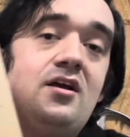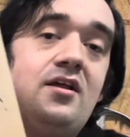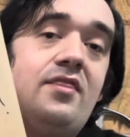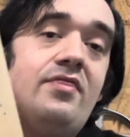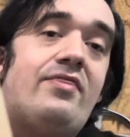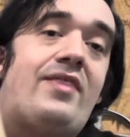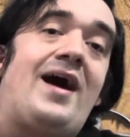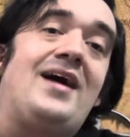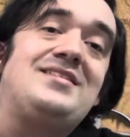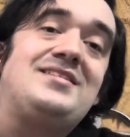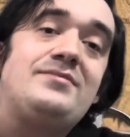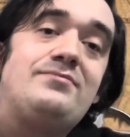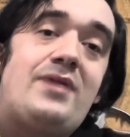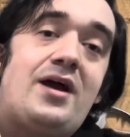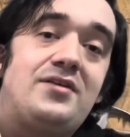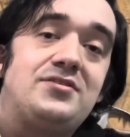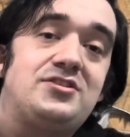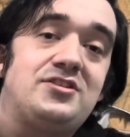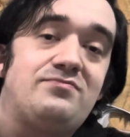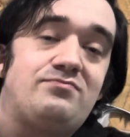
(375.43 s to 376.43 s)
that
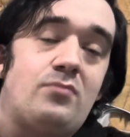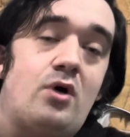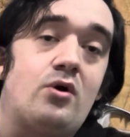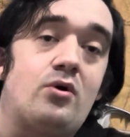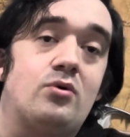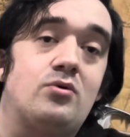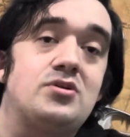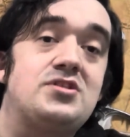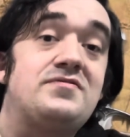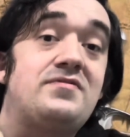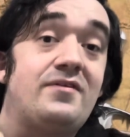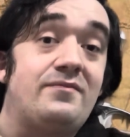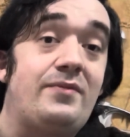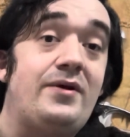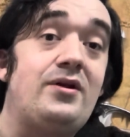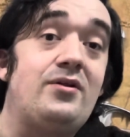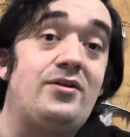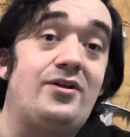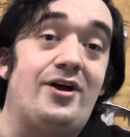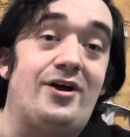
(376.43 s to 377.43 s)
amount of models for
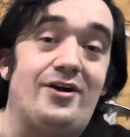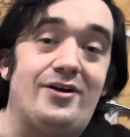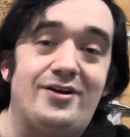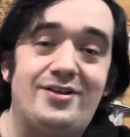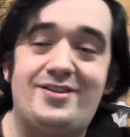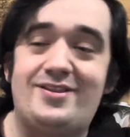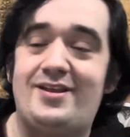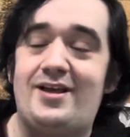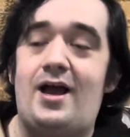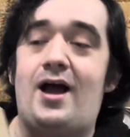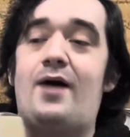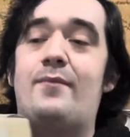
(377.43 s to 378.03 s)
Middle Earth,